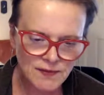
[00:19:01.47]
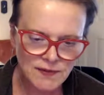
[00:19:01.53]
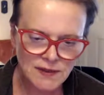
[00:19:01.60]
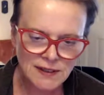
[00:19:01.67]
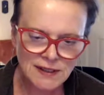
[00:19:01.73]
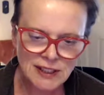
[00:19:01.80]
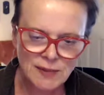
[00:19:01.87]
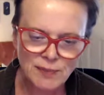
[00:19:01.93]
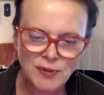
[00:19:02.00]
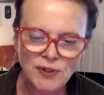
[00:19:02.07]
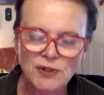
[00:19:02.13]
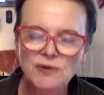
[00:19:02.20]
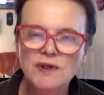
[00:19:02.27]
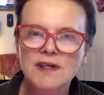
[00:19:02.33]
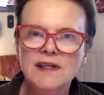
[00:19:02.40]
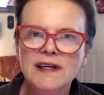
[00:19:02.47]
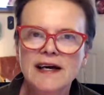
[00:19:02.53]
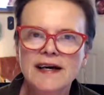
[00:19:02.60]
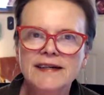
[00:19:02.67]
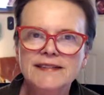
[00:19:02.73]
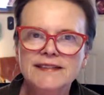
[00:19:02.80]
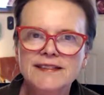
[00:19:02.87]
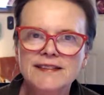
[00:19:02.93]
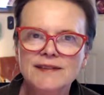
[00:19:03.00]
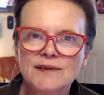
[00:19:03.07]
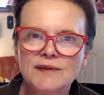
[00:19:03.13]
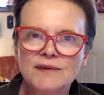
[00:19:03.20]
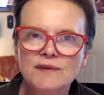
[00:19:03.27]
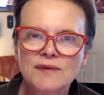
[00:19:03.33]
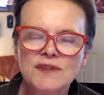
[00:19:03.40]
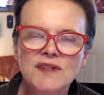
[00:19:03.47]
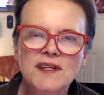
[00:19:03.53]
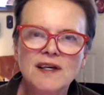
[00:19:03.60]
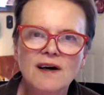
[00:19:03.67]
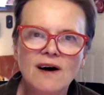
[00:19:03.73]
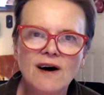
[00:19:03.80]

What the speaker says: The deeper you connect with the